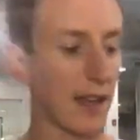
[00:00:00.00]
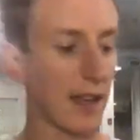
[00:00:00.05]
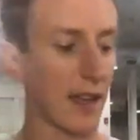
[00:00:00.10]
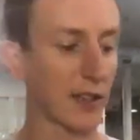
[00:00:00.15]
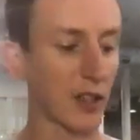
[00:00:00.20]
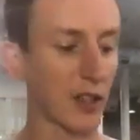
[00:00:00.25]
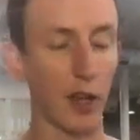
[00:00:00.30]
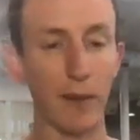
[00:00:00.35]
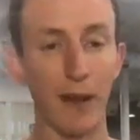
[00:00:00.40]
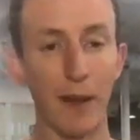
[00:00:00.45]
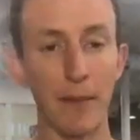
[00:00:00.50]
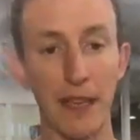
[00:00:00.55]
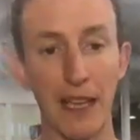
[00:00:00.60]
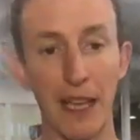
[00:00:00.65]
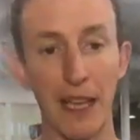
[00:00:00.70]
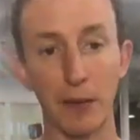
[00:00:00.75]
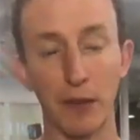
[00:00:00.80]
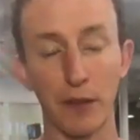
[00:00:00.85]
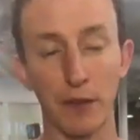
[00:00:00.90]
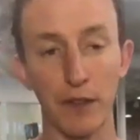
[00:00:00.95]
It's all about being
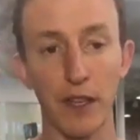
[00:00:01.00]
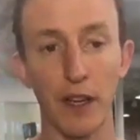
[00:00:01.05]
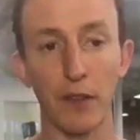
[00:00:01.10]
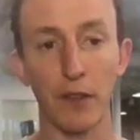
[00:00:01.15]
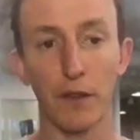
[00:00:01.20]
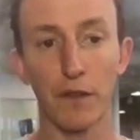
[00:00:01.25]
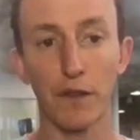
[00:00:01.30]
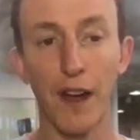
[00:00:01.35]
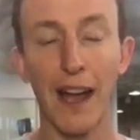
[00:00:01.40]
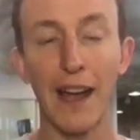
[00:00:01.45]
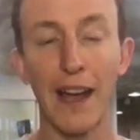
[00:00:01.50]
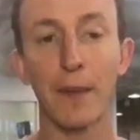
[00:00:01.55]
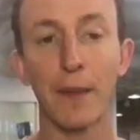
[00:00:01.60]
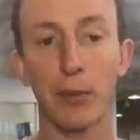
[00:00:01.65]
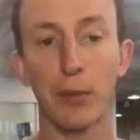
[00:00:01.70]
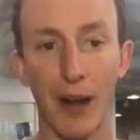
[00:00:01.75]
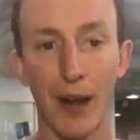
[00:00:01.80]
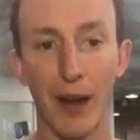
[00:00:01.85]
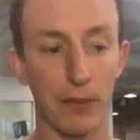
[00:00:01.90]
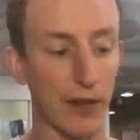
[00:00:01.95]
able to, find the
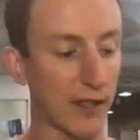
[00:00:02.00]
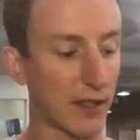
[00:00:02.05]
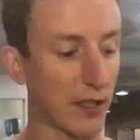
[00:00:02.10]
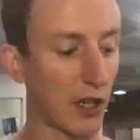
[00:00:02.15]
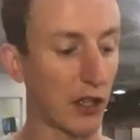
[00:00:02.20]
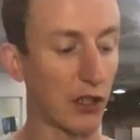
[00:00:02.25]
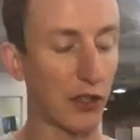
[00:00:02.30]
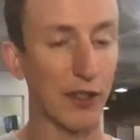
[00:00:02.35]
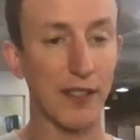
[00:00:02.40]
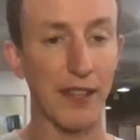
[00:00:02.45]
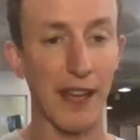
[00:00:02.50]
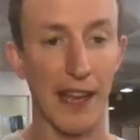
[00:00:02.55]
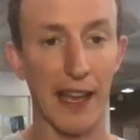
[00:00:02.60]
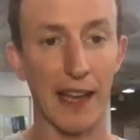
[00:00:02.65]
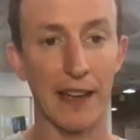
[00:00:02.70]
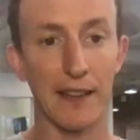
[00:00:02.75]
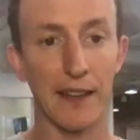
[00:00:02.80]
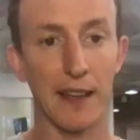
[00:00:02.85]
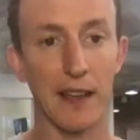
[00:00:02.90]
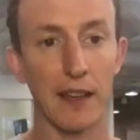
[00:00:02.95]
properties and
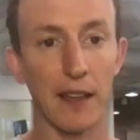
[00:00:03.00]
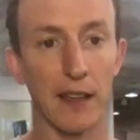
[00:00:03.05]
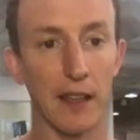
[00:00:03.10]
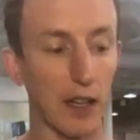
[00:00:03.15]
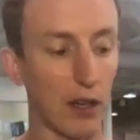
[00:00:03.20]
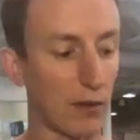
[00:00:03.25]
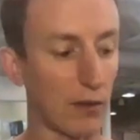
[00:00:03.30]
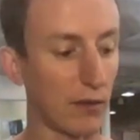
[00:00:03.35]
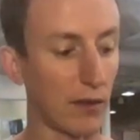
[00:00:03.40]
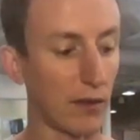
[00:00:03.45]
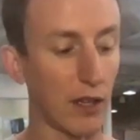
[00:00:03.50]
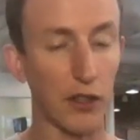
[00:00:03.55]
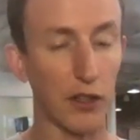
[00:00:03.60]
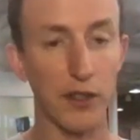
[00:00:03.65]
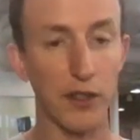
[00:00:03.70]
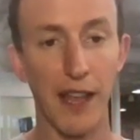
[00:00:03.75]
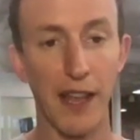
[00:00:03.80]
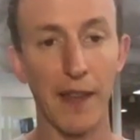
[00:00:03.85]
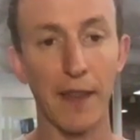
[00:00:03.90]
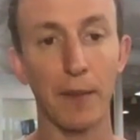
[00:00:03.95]
understand
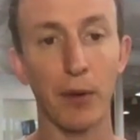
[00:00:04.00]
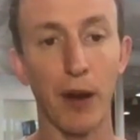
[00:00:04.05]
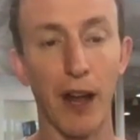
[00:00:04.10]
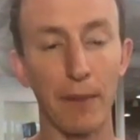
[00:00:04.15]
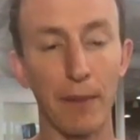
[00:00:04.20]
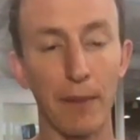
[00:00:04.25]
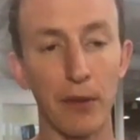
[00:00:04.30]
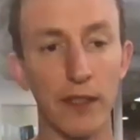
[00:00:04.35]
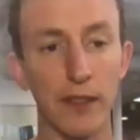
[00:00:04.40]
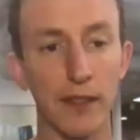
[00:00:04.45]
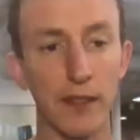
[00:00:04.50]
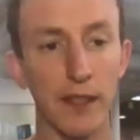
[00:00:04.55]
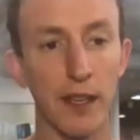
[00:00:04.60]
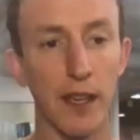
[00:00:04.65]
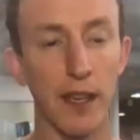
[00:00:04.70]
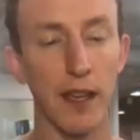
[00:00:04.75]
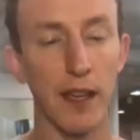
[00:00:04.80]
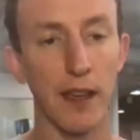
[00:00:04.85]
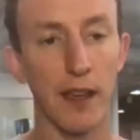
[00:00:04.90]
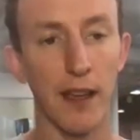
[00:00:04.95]
the properties.
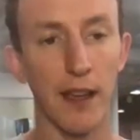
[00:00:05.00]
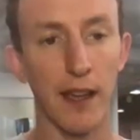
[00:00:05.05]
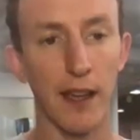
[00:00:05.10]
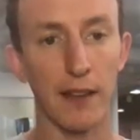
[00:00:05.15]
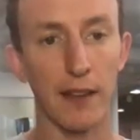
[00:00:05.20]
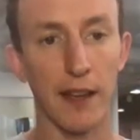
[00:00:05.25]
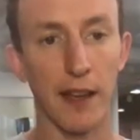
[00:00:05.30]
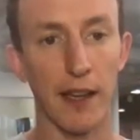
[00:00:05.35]
And,